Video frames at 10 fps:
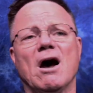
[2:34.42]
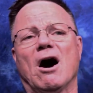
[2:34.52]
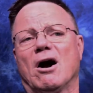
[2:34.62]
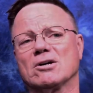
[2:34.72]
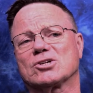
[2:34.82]

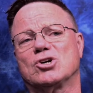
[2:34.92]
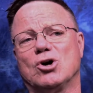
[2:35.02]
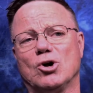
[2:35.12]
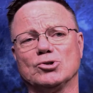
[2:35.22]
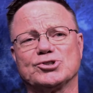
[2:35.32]
Our
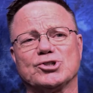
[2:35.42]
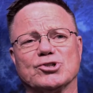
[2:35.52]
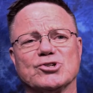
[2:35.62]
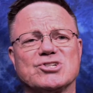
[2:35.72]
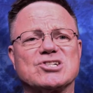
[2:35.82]

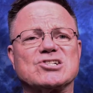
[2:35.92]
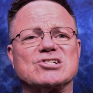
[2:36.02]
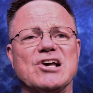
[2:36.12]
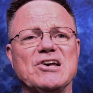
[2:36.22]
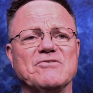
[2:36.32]
culture
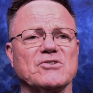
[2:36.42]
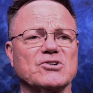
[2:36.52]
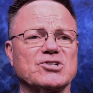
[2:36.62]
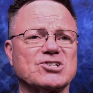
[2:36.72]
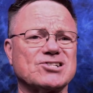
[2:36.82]

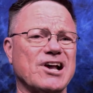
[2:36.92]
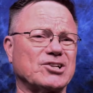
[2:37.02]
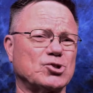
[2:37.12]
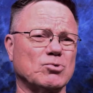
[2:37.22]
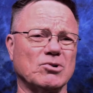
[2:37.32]
savors
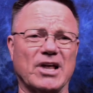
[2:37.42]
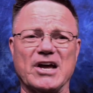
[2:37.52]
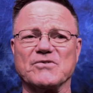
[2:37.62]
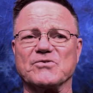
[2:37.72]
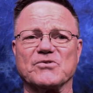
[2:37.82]
sexual
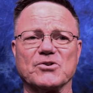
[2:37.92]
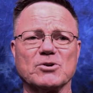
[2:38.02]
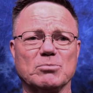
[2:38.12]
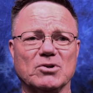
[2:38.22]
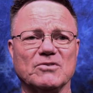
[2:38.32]
and
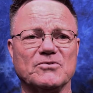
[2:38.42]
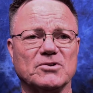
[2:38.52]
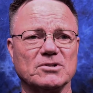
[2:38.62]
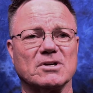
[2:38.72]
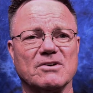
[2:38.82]
verbal
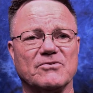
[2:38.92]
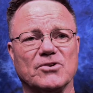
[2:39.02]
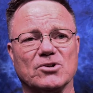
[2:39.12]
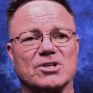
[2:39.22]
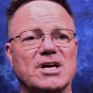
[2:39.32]

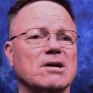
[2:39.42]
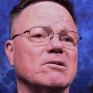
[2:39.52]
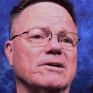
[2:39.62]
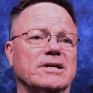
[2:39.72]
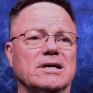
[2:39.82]

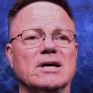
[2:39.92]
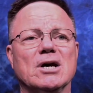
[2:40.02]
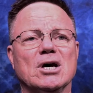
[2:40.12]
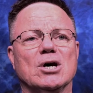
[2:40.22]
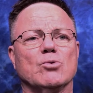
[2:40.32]
vulgarity.
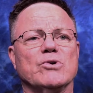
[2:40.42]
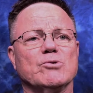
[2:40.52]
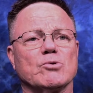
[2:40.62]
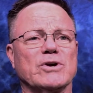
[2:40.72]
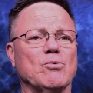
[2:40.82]
We
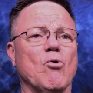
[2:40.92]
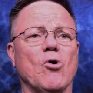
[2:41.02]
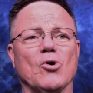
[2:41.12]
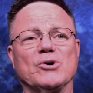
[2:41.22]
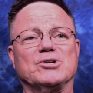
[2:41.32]

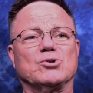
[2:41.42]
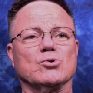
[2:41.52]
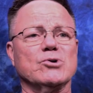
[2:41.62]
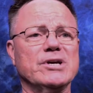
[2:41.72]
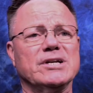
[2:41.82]
reward
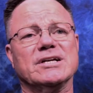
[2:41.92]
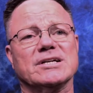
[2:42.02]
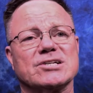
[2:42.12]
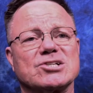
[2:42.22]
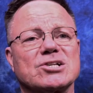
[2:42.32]

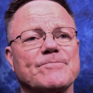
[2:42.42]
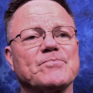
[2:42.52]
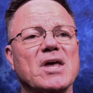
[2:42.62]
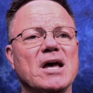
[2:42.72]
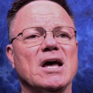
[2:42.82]
greediness.
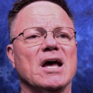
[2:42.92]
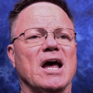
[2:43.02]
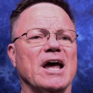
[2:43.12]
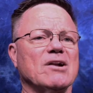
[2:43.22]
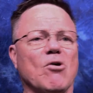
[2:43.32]

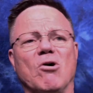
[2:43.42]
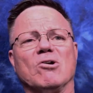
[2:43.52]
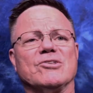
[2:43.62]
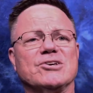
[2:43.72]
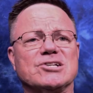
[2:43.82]
And
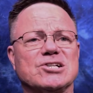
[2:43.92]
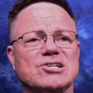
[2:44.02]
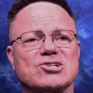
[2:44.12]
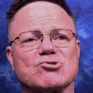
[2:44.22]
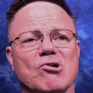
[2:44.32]
all of this
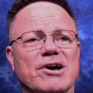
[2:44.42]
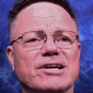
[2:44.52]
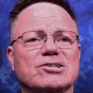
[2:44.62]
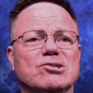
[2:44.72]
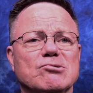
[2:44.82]
is
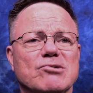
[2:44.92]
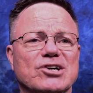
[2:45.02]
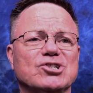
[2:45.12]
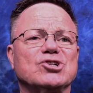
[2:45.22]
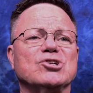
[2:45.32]
trying to
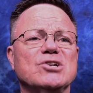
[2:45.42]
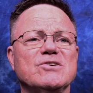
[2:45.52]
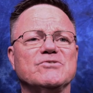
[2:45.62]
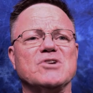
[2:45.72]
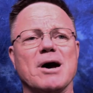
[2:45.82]

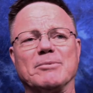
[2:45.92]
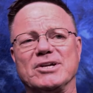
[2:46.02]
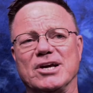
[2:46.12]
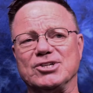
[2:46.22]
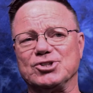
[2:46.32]
achieve
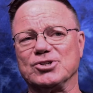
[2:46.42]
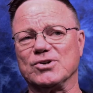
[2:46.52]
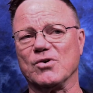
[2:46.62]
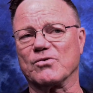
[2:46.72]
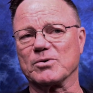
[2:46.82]
domination
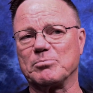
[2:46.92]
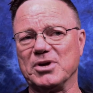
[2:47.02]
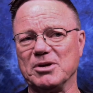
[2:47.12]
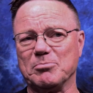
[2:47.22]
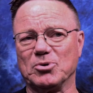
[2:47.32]
over
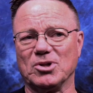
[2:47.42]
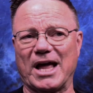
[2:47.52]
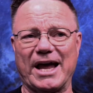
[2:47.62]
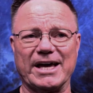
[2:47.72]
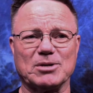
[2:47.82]
people,
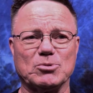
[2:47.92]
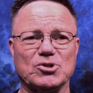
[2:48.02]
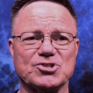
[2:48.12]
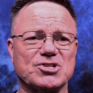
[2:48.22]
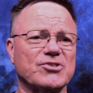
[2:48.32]

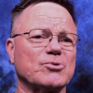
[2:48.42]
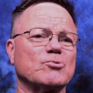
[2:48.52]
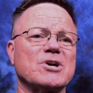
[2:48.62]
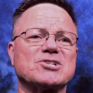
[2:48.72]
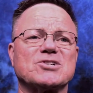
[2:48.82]
animals, and the
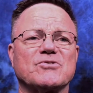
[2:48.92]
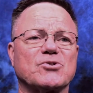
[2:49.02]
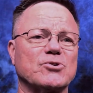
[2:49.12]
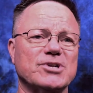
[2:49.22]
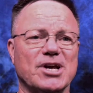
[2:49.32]
rest of
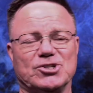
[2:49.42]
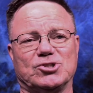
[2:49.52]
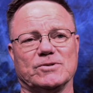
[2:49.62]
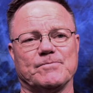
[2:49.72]
creation.